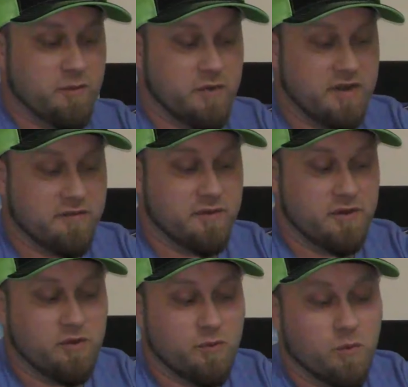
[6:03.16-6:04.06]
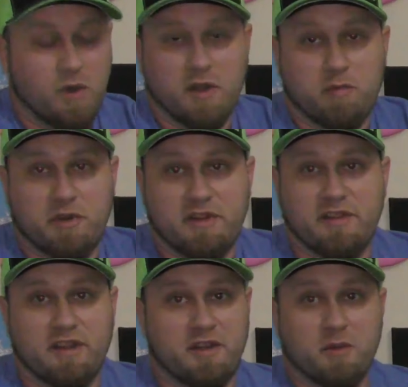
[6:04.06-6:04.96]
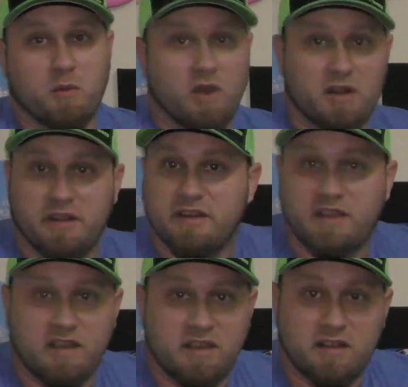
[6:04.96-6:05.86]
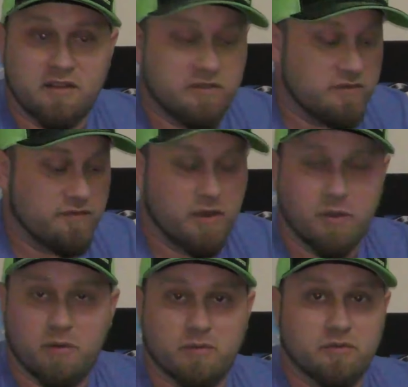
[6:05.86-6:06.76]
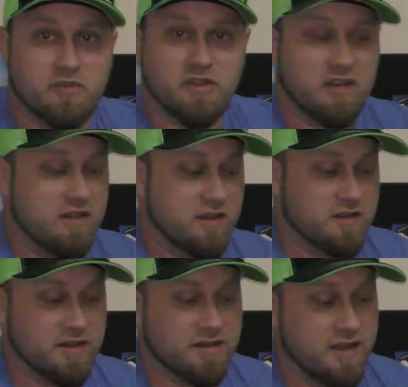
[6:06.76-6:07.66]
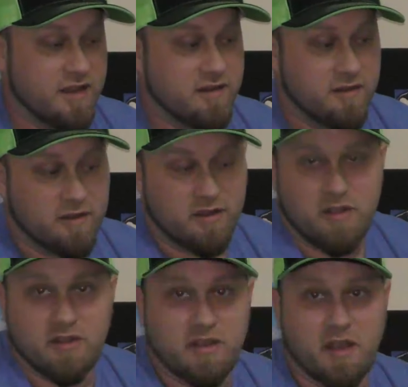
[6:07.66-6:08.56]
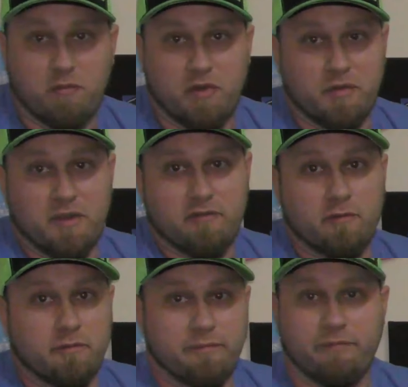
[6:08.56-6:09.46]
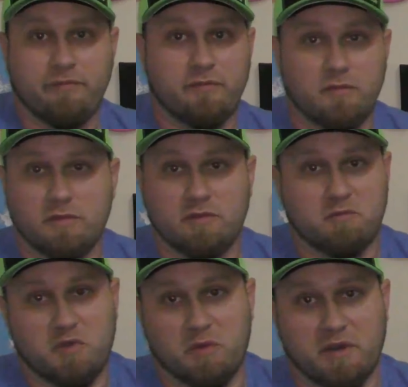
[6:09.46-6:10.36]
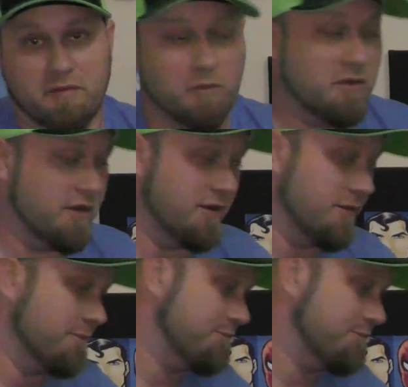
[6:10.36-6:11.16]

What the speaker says: whatever you want to put in there, your wallet, keys, phones, anything like that, you got both of them. Put whatever you want in there.